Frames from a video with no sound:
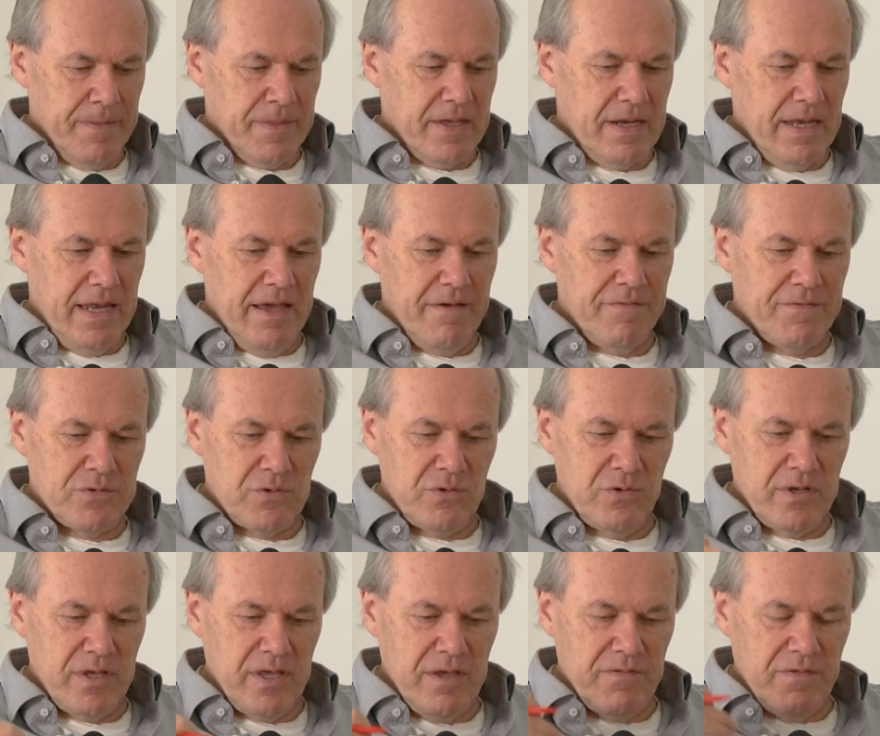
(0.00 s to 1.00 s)
left to
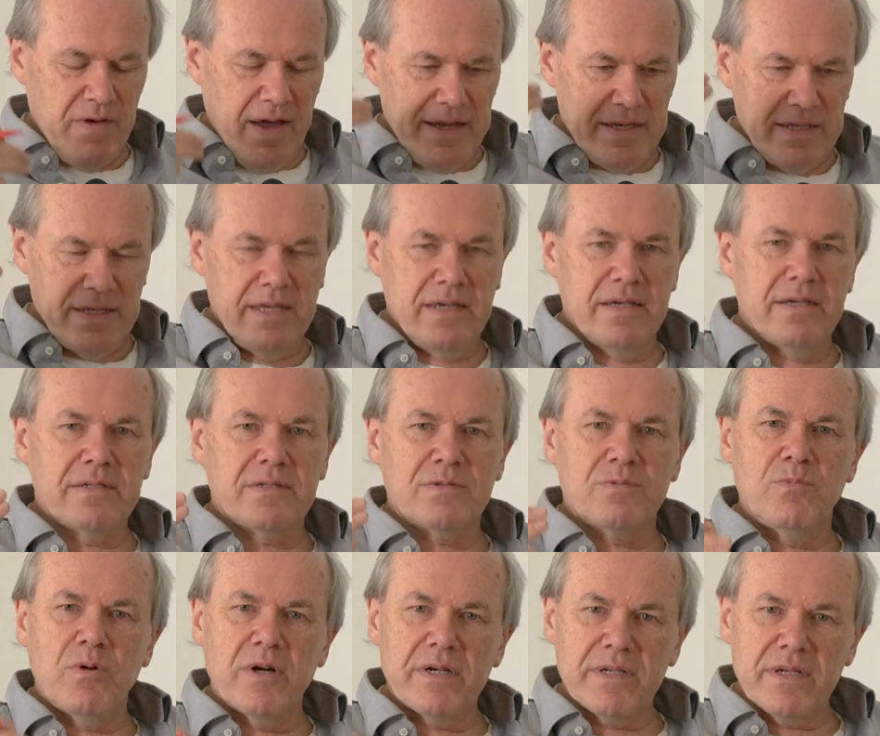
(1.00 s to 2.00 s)
give ideas
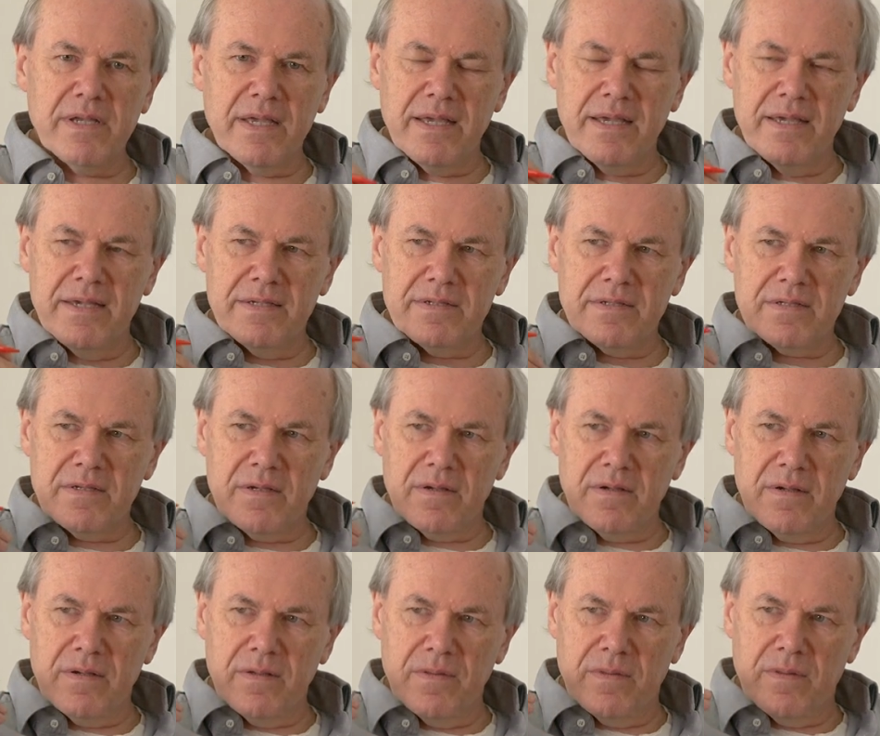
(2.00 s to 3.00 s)
what is
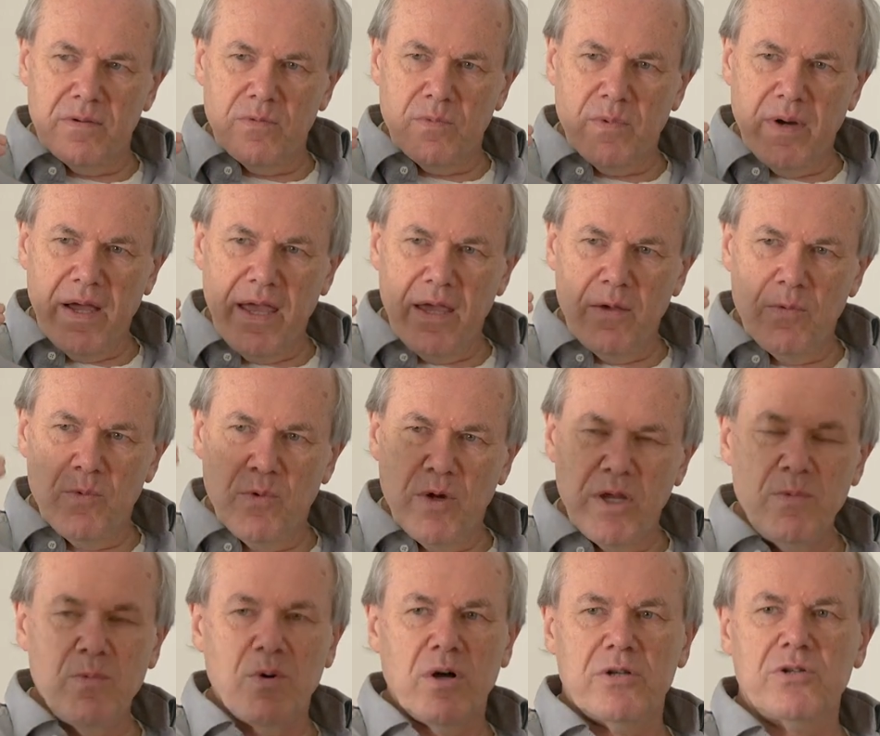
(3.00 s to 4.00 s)
the way
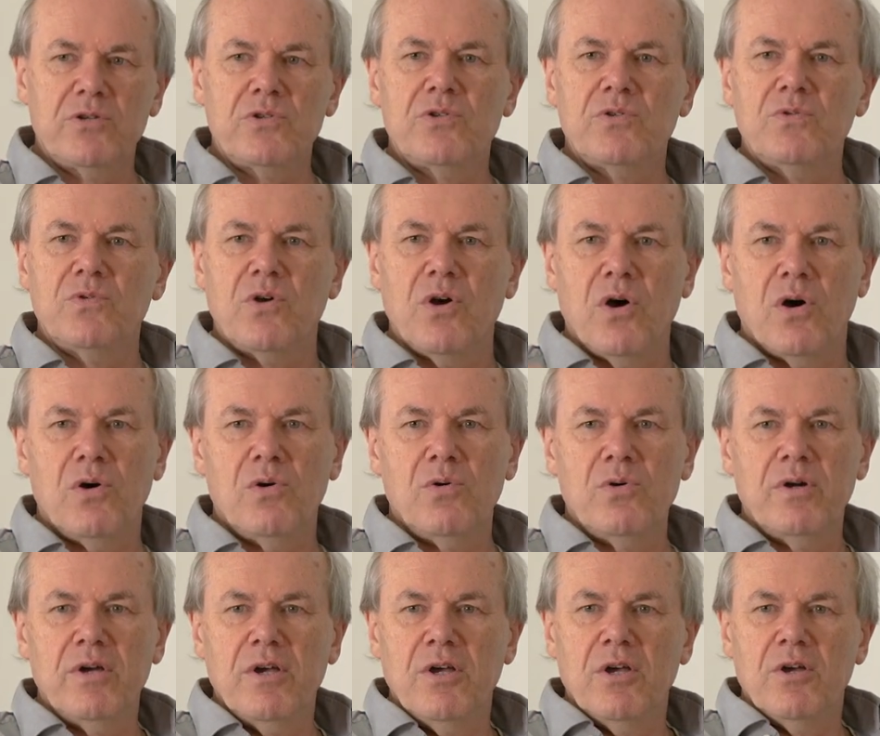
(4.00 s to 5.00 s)
we want to
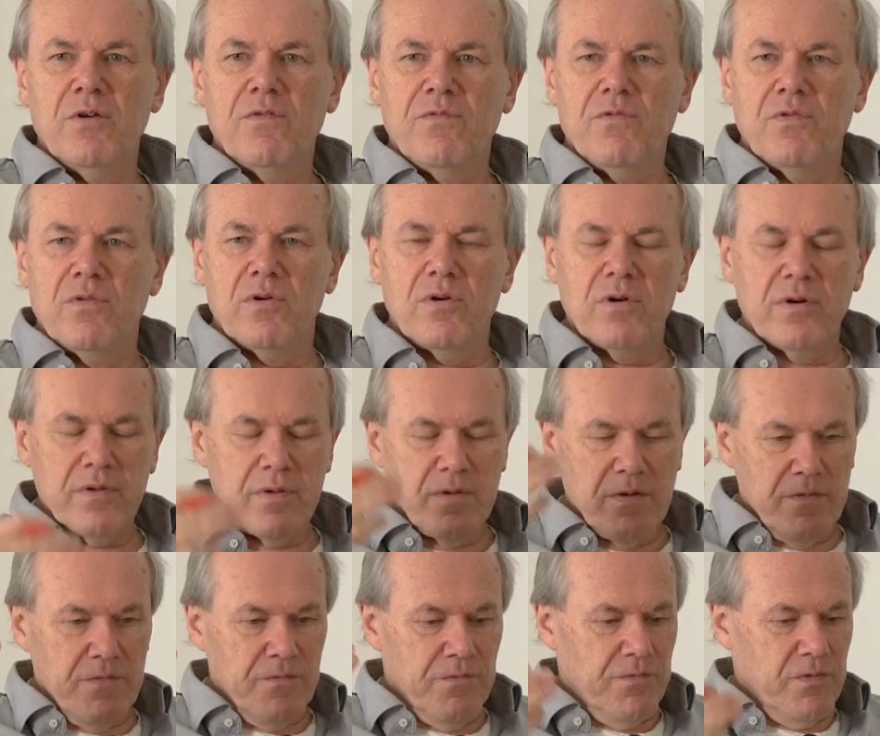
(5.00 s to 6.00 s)
go
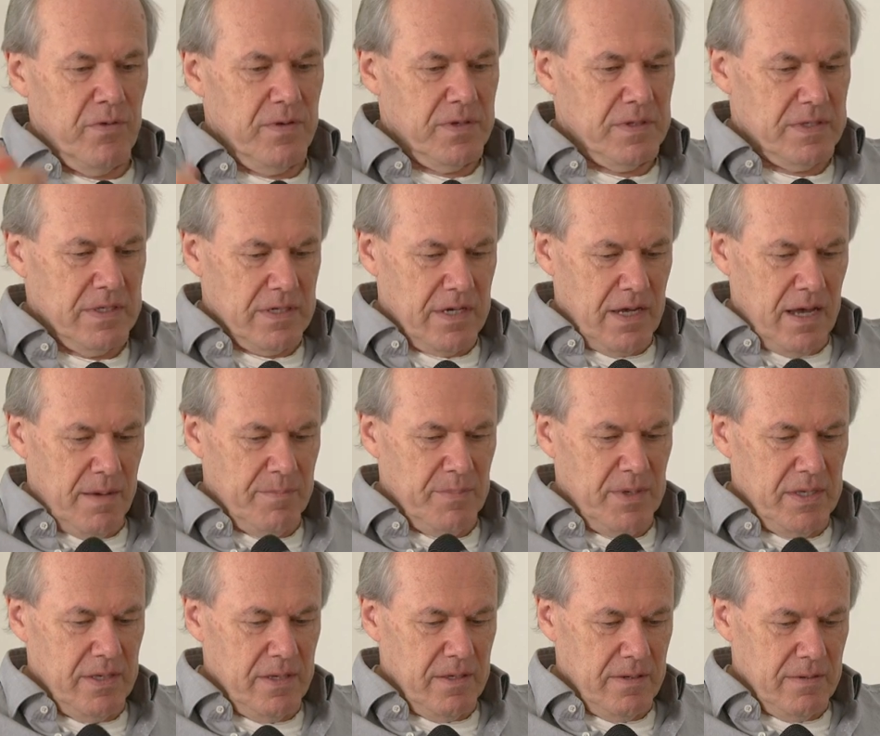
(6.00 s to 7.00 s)
for the
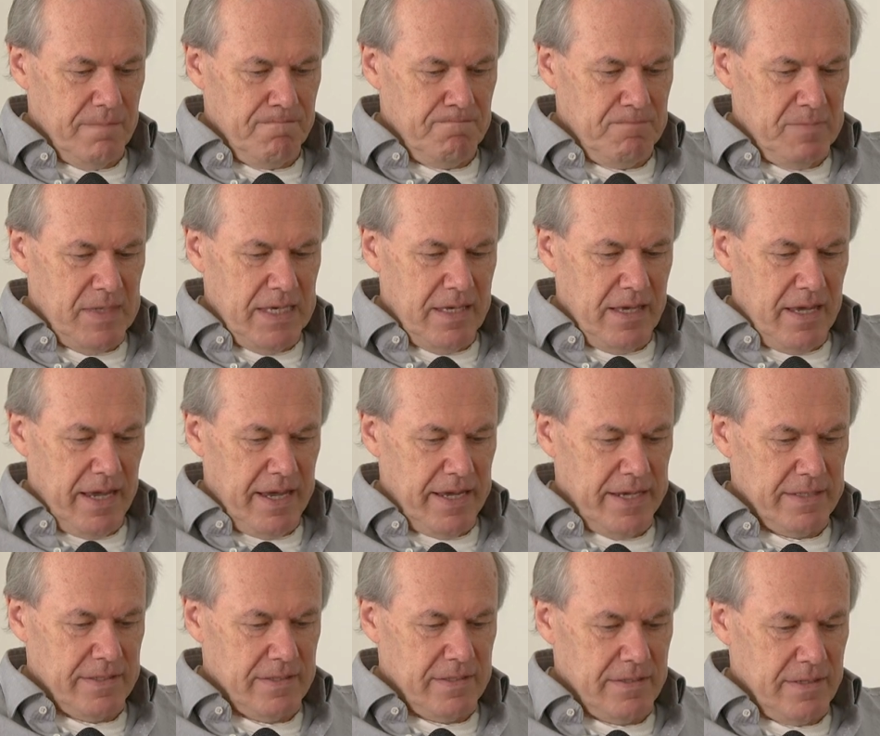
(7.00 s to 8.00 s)
coming
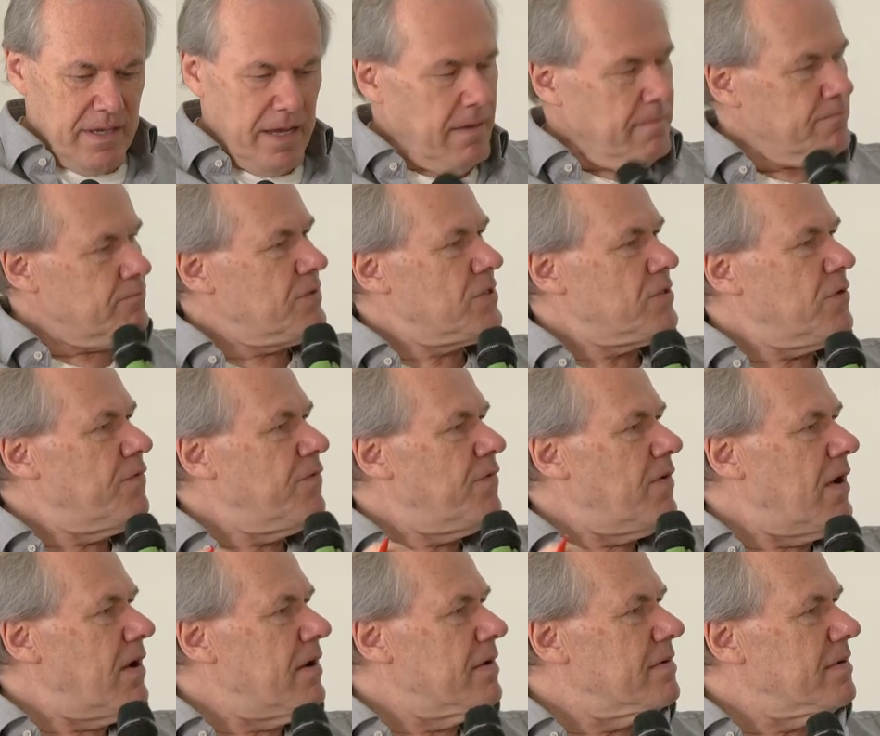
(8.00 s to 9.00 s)
decades, so
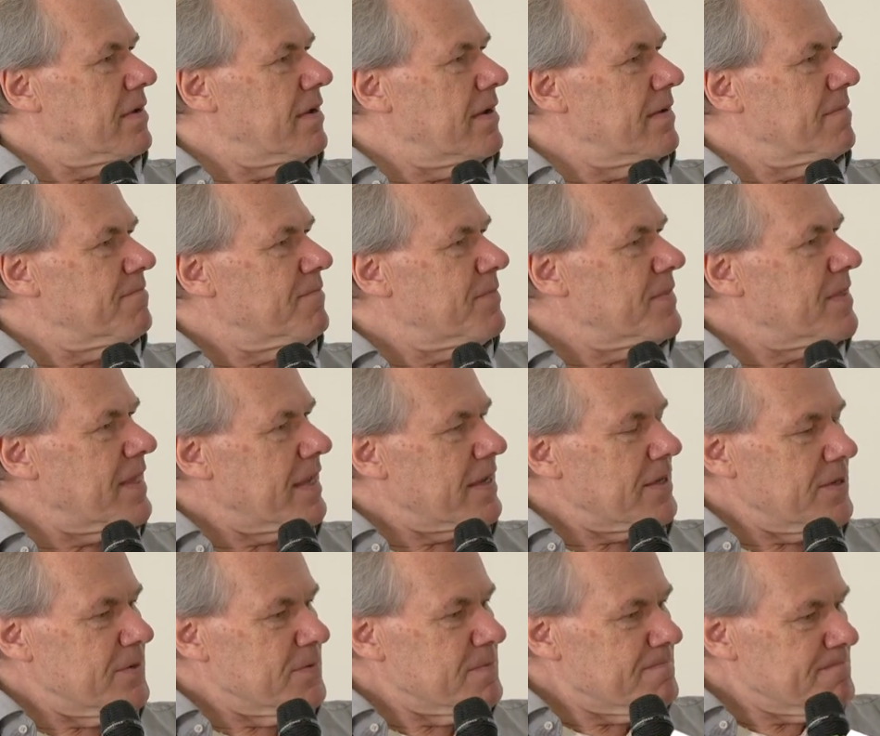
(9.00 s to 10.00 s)
far,
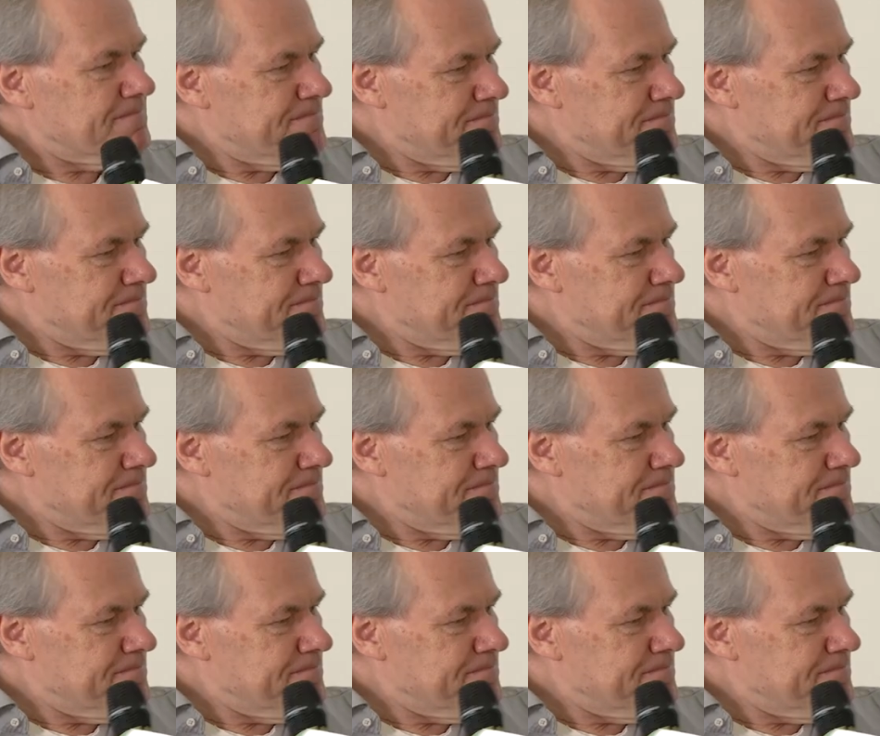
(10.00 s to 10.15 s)
thank you.